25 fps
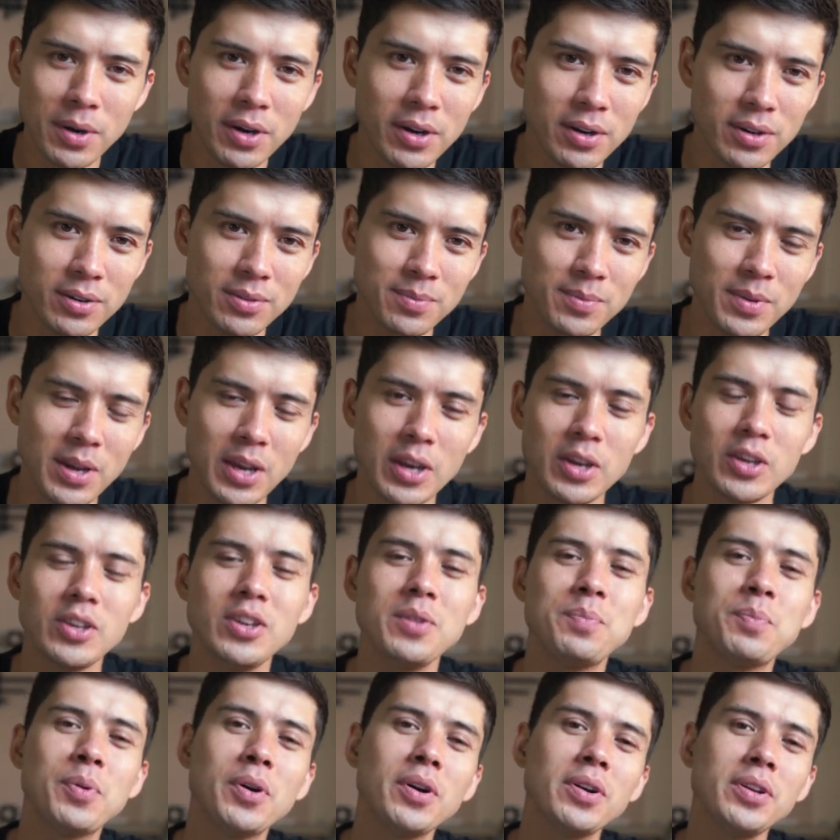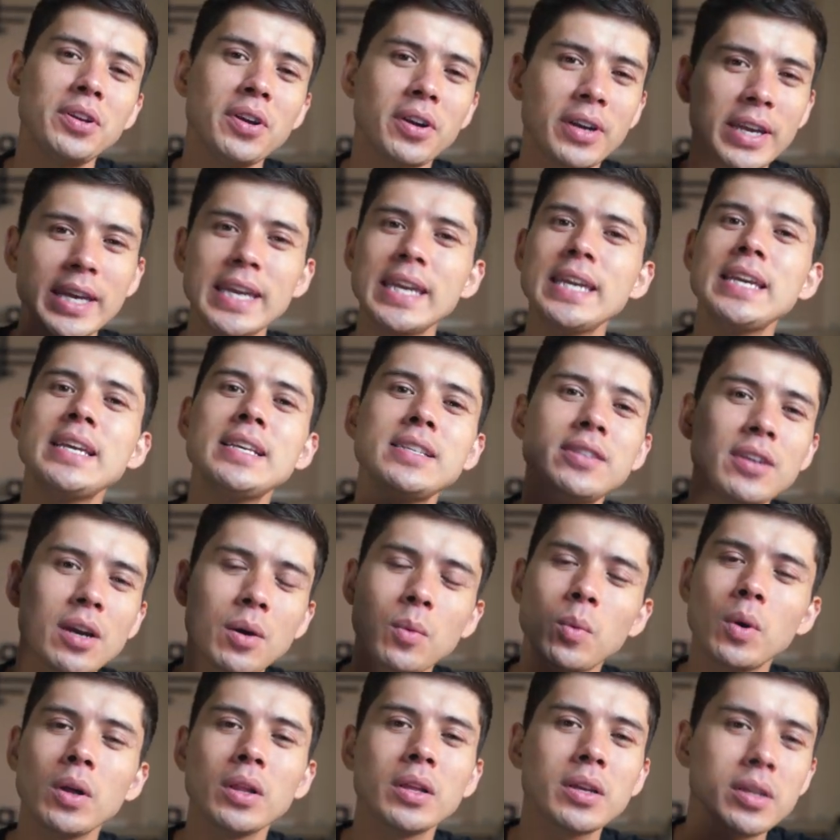home, you put your keys, your
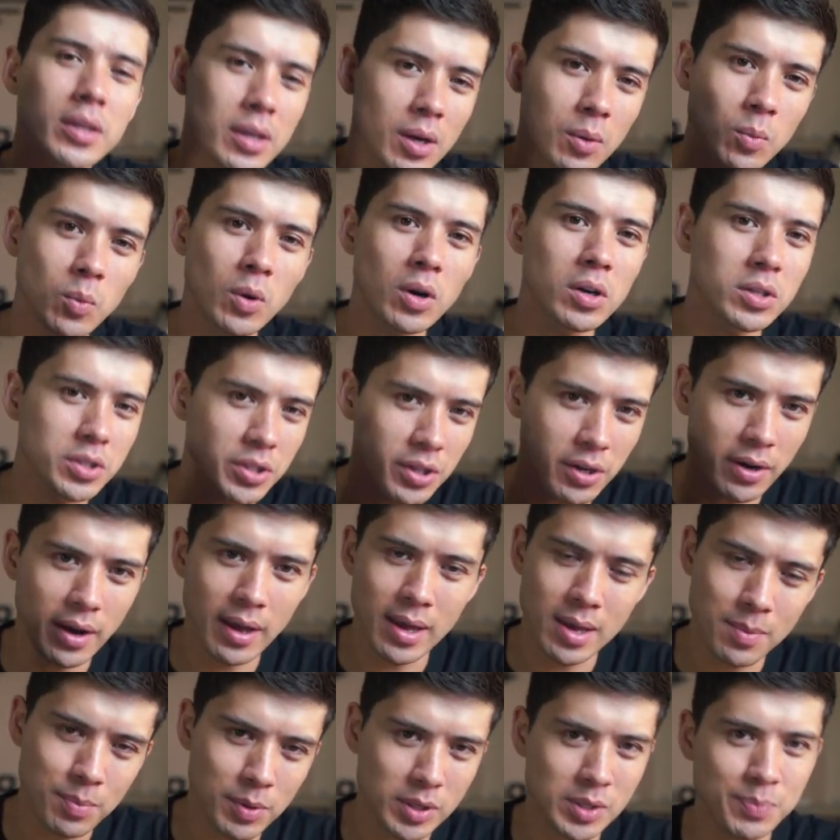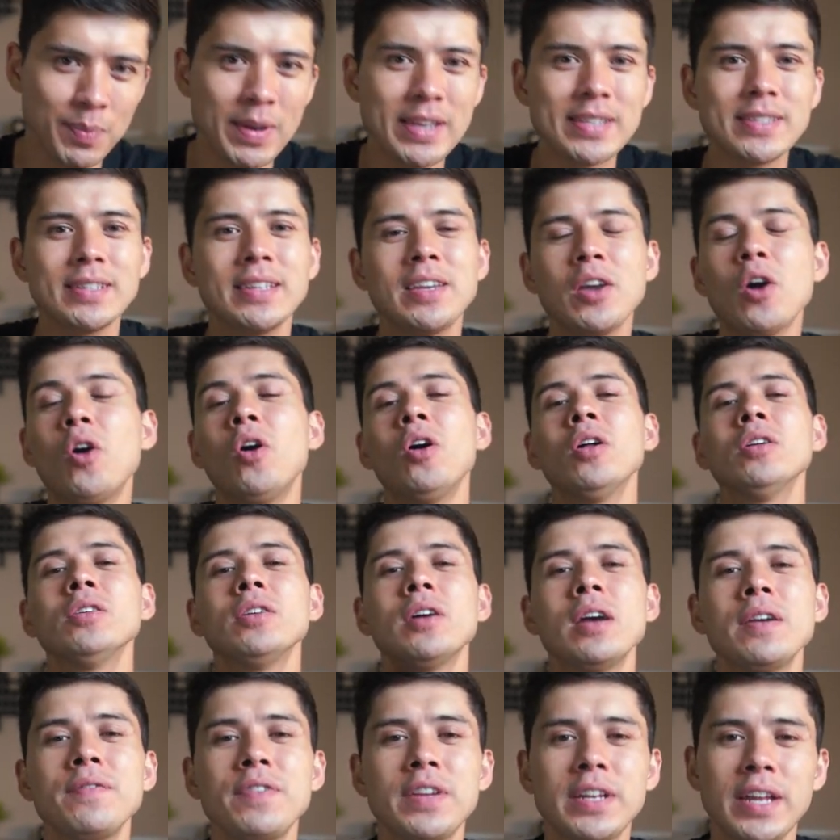wallet, your watch, your AirPods, basically all
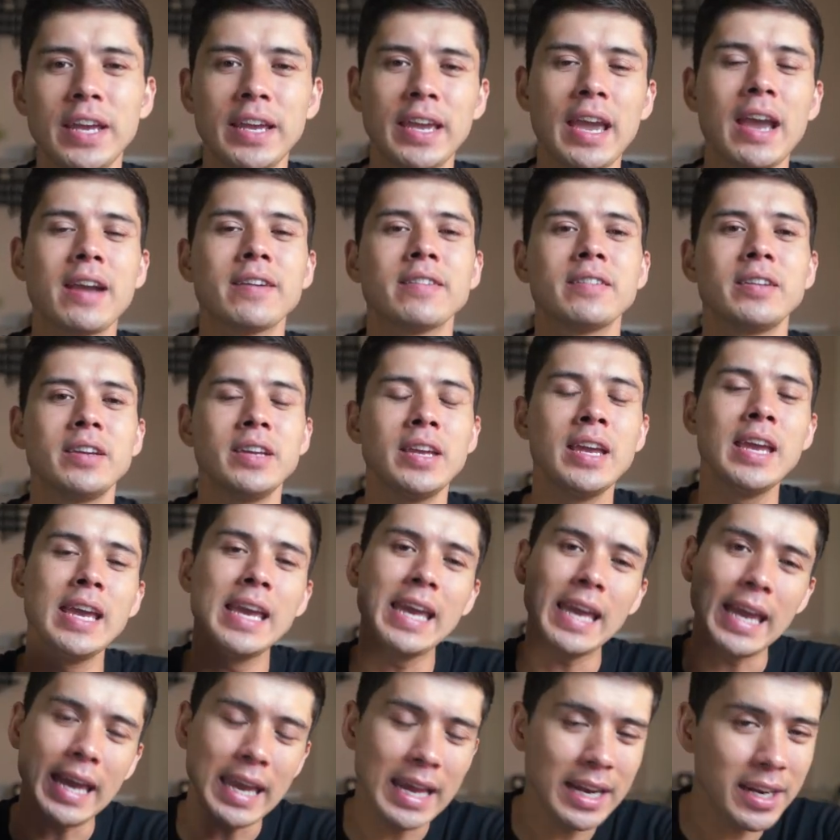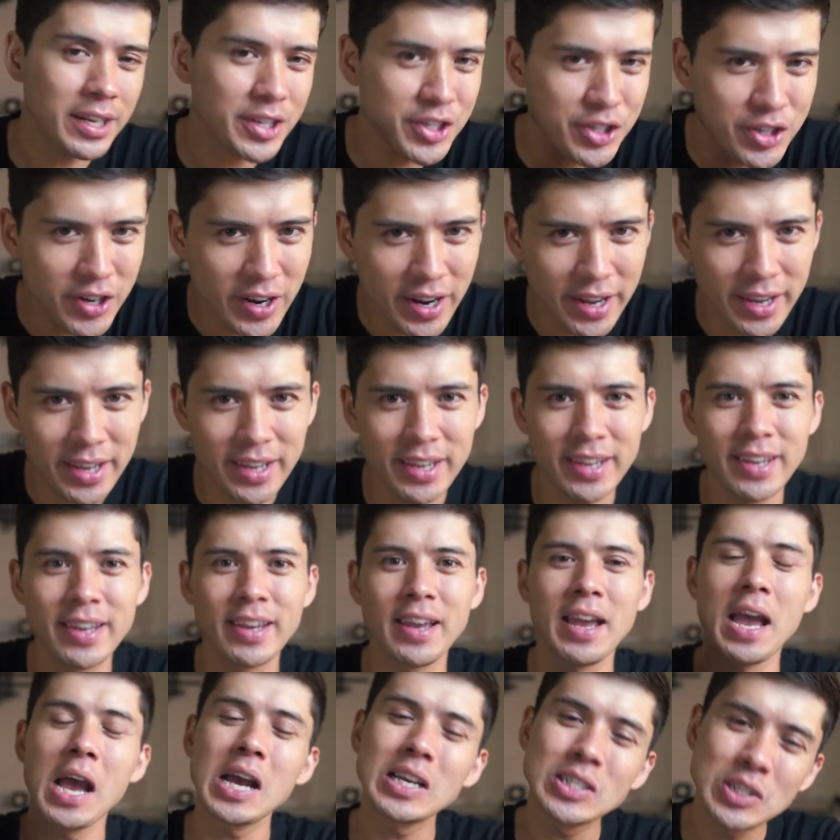your everyday carry in a tray
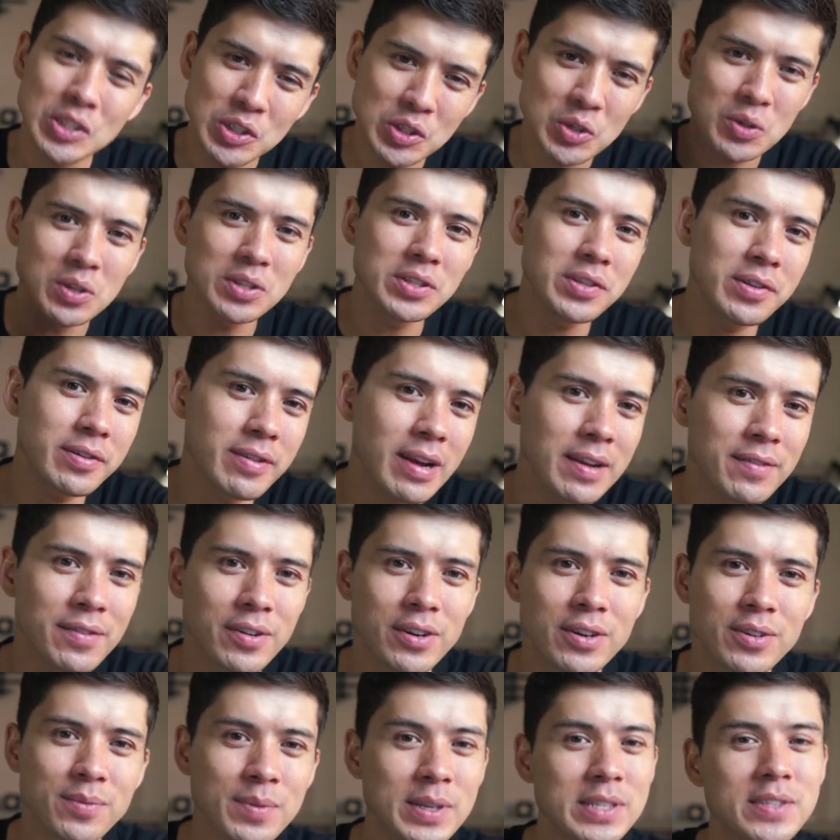as soon as you arrive home.